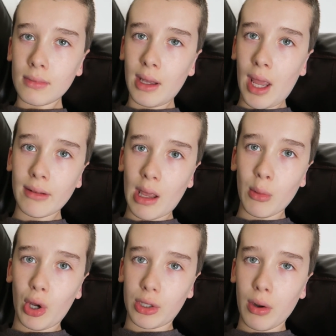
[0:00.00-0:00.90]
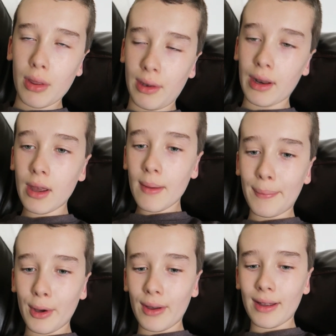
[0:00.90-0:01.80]
it won't do anything.
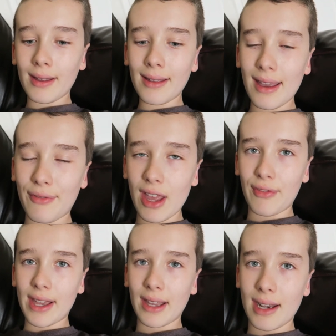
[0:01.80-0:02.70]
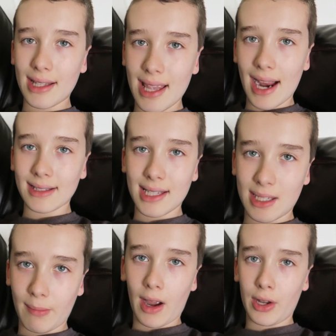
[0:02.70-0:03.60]
But if it can detect a
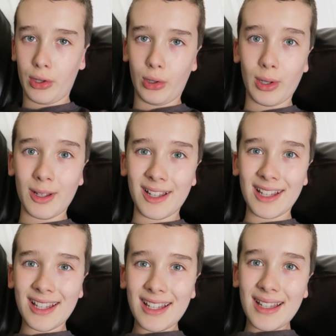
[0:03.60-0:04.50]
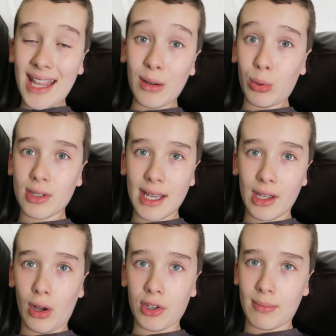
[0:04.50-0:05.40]
smile, it will take
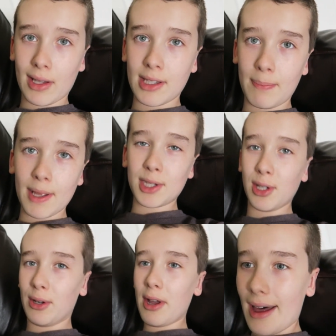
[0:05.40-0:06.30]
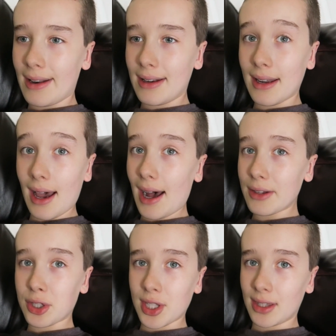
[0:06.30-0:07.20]
an automatic picture. And I
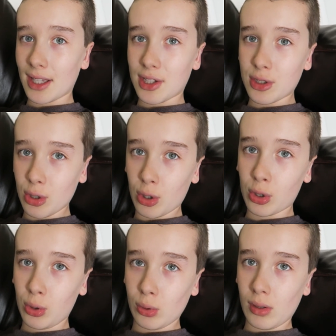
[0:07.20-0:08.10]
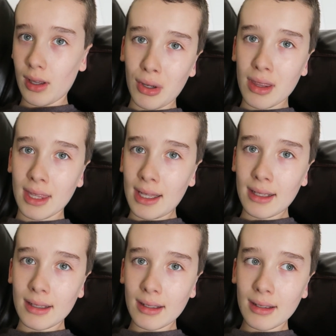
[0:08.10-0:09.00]
just think that's so cool. Don't you
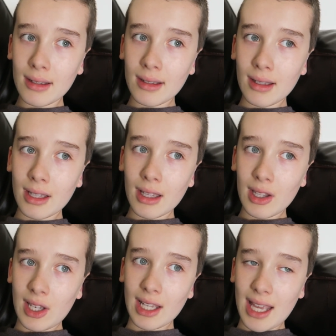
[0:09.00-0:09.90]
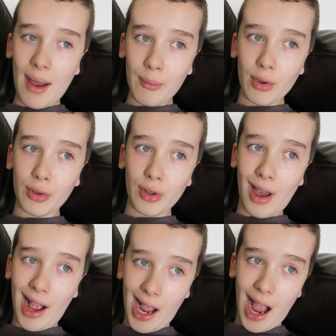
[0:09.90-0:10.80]
think? And the camera that
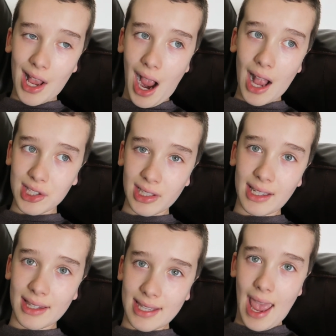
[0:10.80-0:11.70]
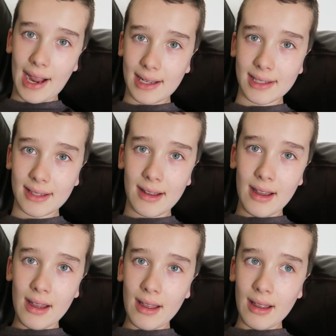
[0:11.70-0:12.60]
actually detects
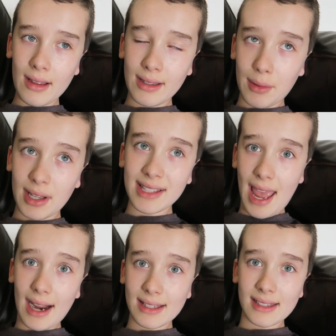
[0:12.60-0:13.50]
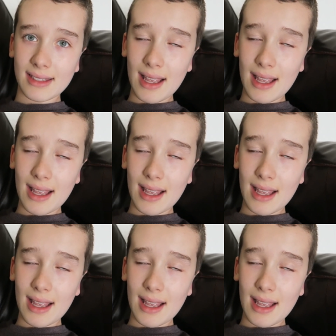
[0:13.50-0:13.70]
if